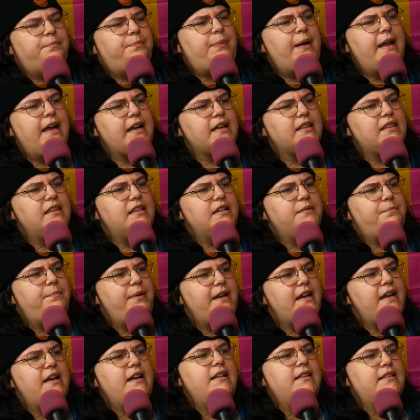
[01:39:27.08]
Pick the
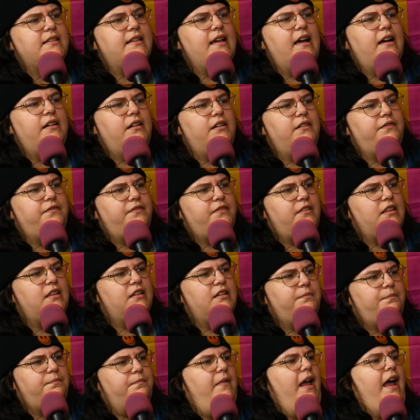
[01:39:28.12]
beans out of
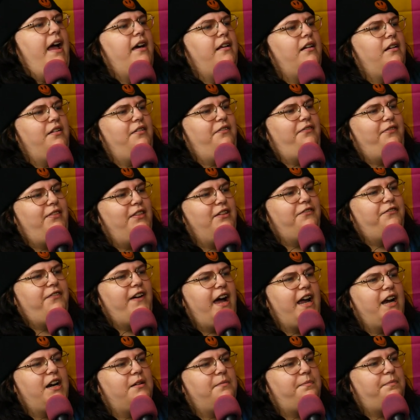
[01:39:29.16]
the out of the
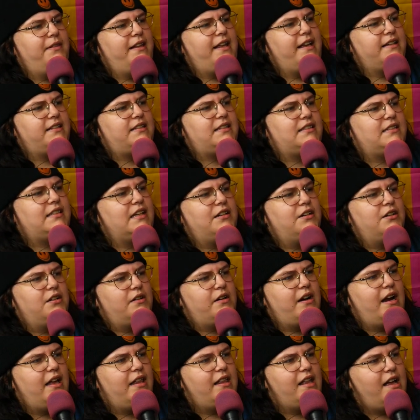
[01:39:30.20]
fireplace,
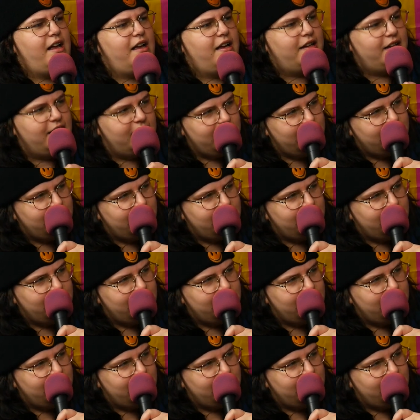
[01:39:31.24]
Cinderella.